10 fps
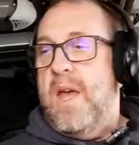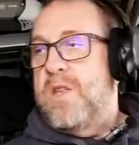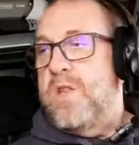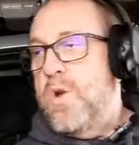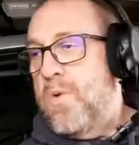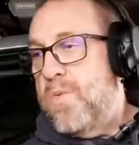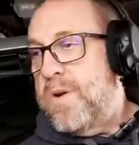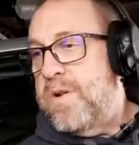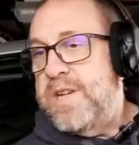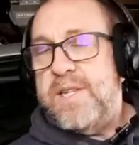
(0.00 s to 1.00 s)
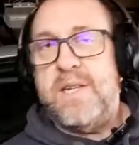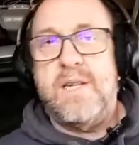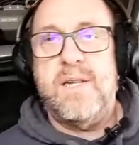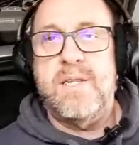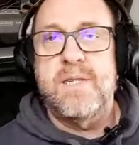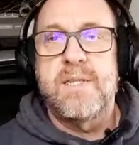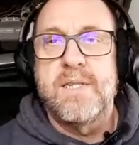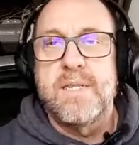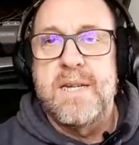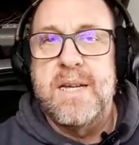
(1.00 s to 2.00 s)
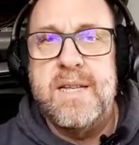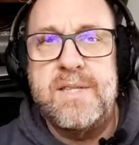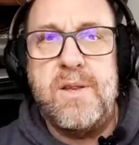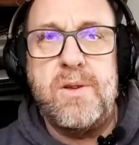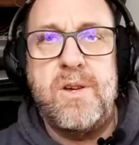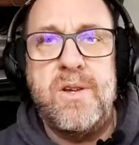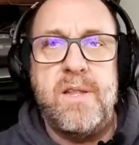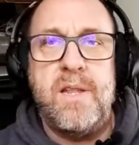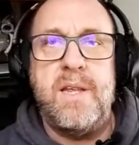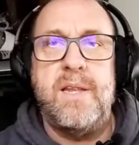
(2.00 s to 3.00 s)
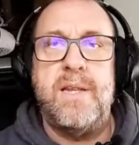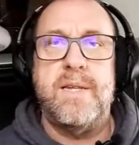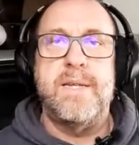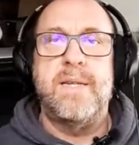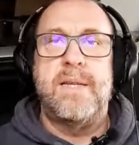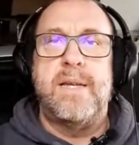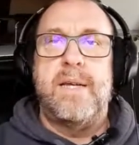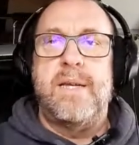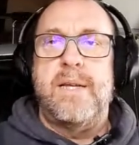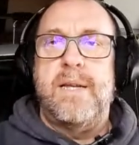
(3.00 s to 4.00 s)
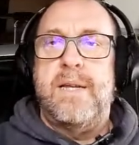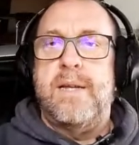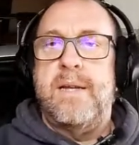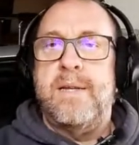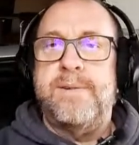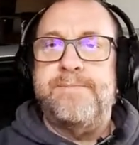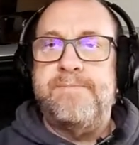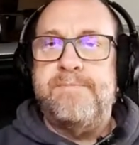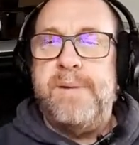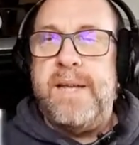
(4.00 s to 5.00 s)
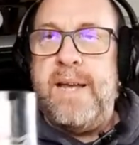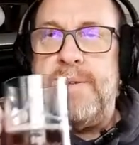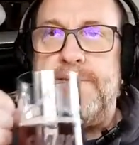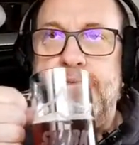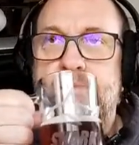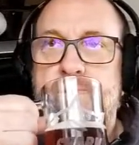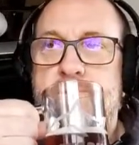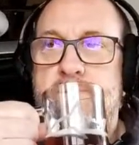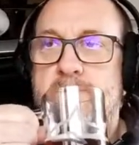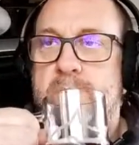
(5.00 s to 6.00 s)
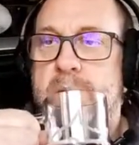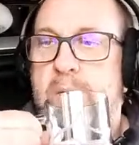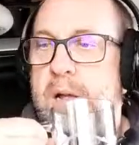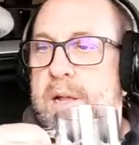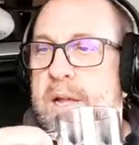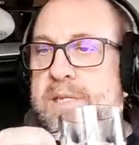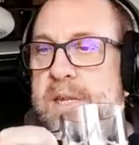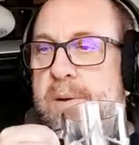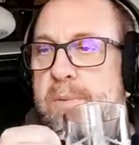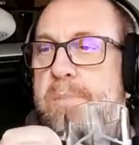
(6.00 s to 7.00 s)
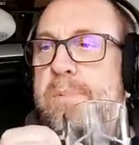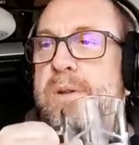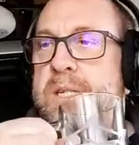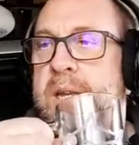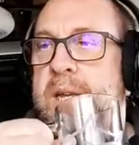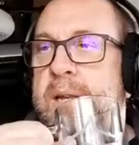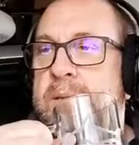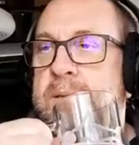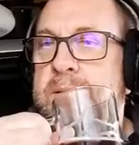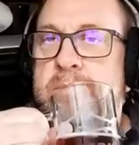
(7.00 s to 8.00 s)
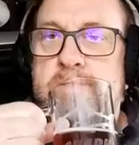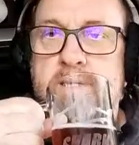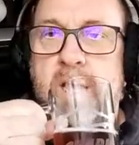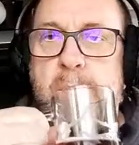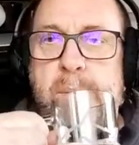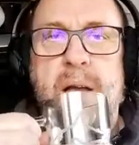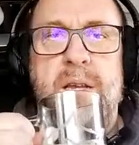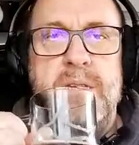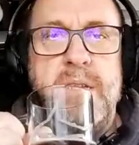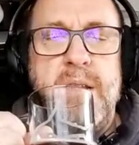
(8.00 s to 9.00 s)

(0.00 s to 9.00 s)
no worries. It's all good. But yeah, like I said, I will brew this again. I'll just